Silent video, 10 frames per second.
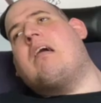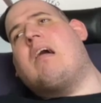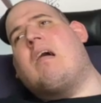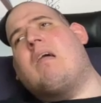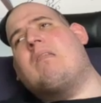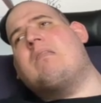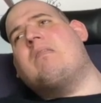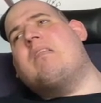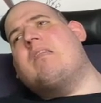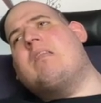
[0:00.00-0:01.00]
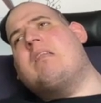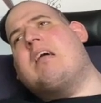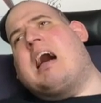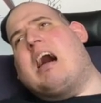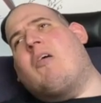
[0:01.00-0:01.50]
on
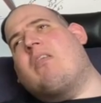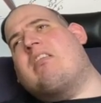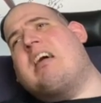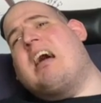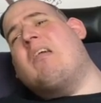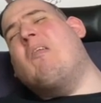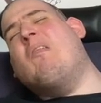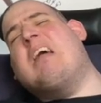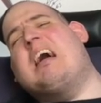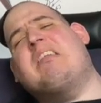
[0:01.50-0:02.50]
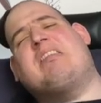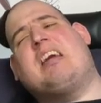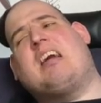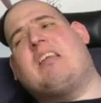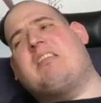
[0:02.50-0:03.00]
our channel, as you
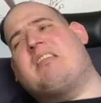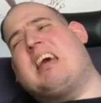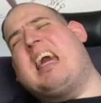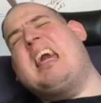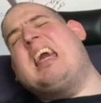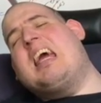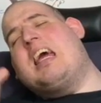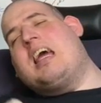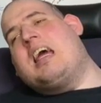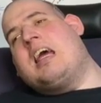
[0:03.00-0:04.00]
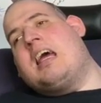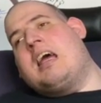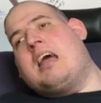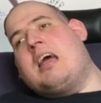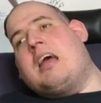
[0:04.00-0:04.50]
can see,
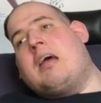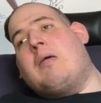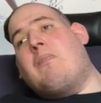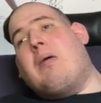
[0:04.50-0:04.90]
but